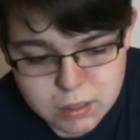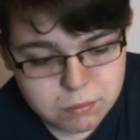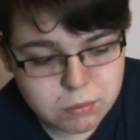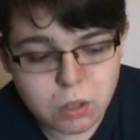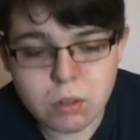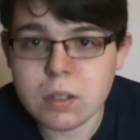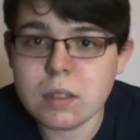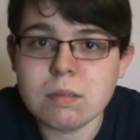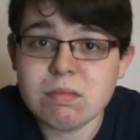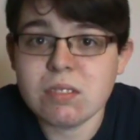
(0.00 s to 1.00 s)
vlog
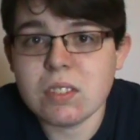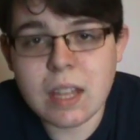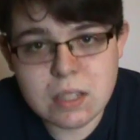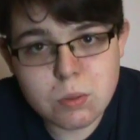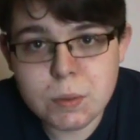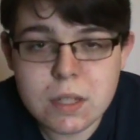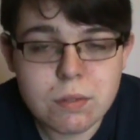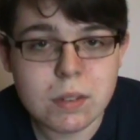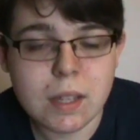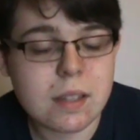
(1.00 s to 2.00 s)
next week
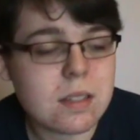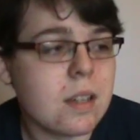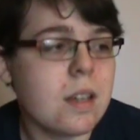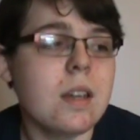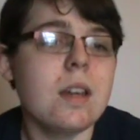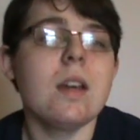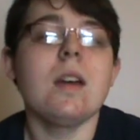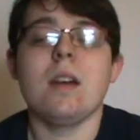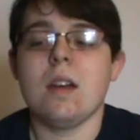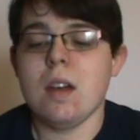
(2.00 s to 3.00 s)
for that.
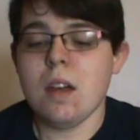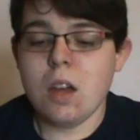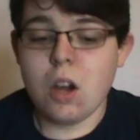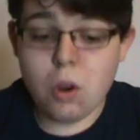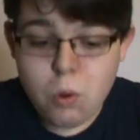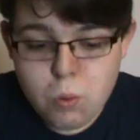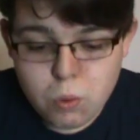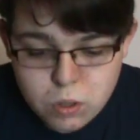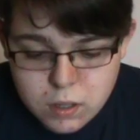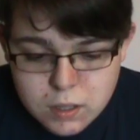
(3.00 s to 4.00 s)

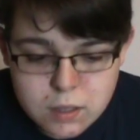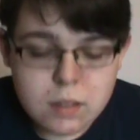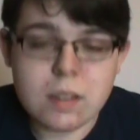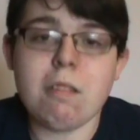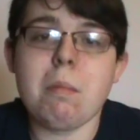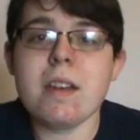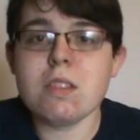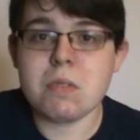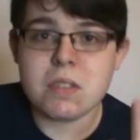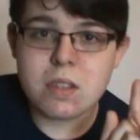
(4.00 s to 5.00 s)
Oh, that
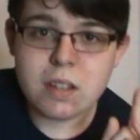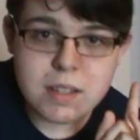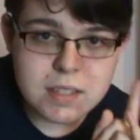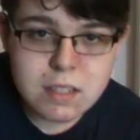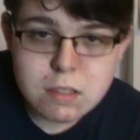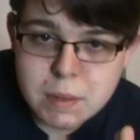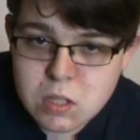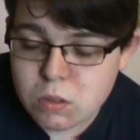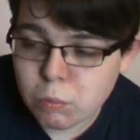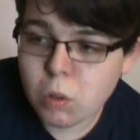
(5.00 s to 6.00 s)
reminds me, something I didn't
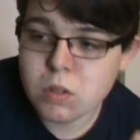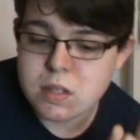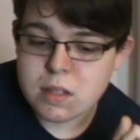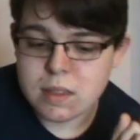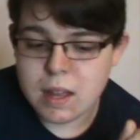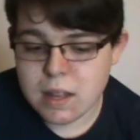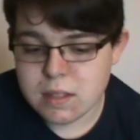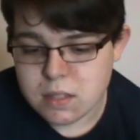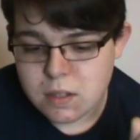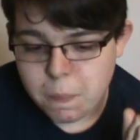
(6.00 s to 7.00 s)
mention was
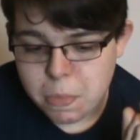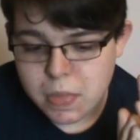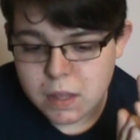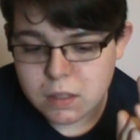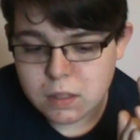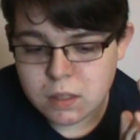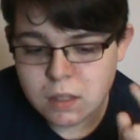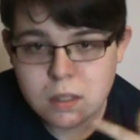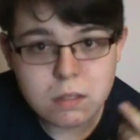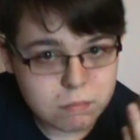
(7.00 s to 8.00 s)
that
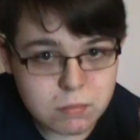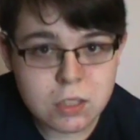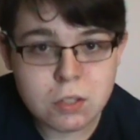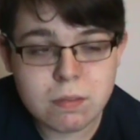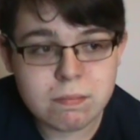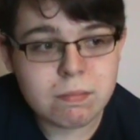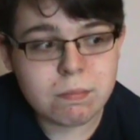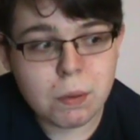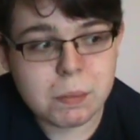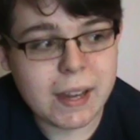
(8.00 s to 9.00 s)
you
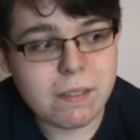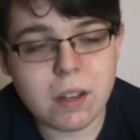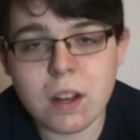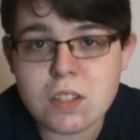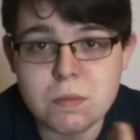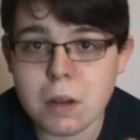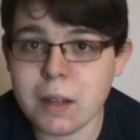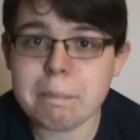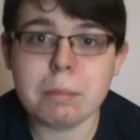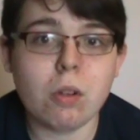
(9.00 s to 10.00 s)
probably haven't heard of
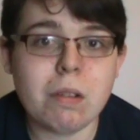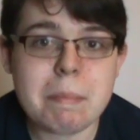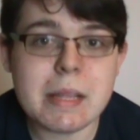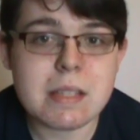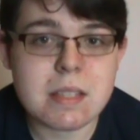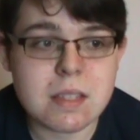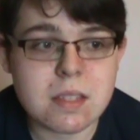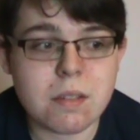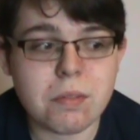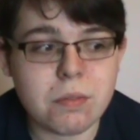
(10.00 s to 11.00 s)
my employability
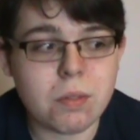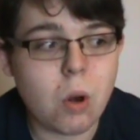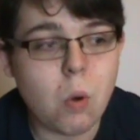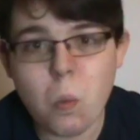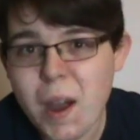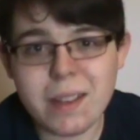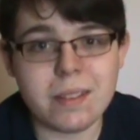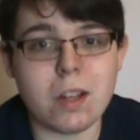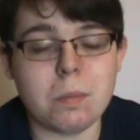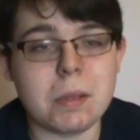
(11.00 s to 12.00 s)
stuff for a while
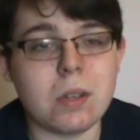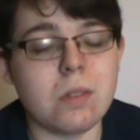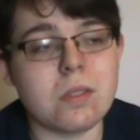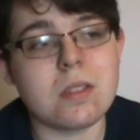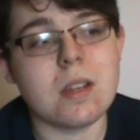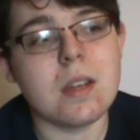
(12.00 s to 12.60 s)
now, because